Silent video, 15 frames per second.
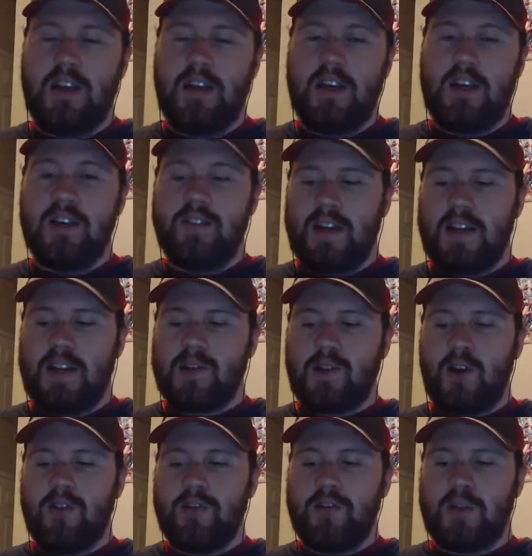in that
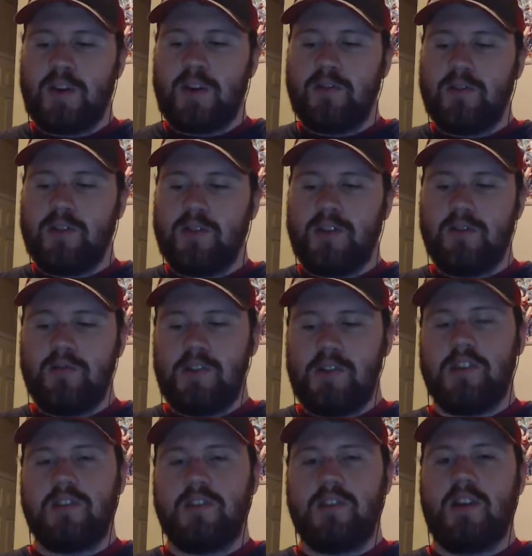Scarlet Spider
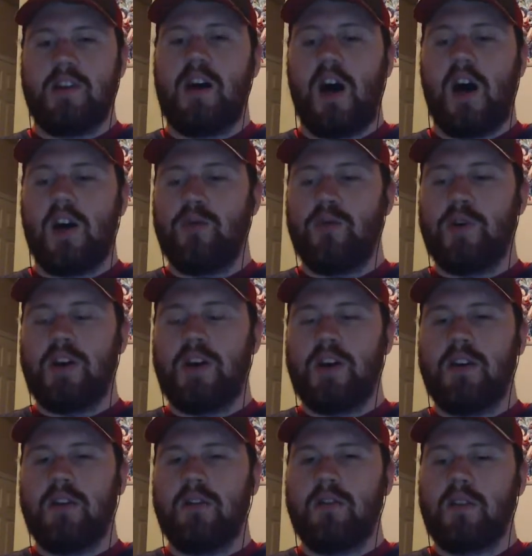series, Otto
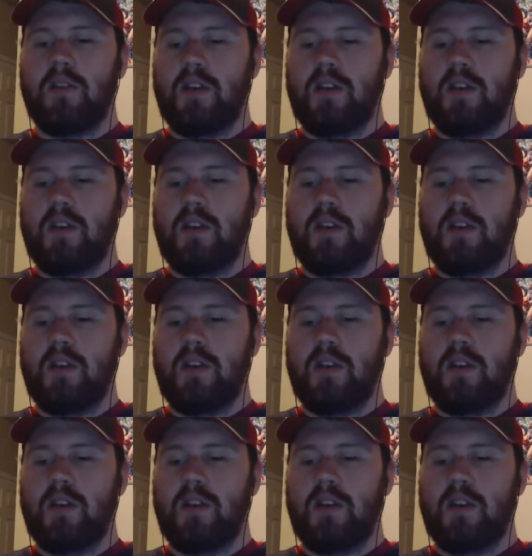and